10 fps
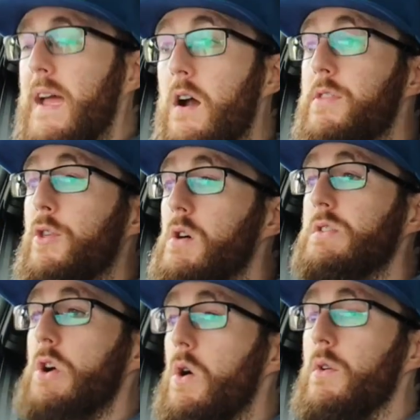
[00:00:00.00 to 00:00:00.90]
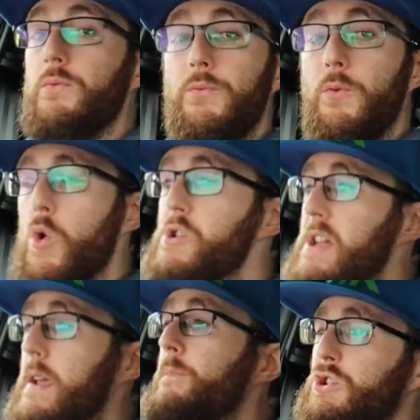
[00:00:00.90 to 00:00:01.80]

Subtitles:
their thoughts on forging.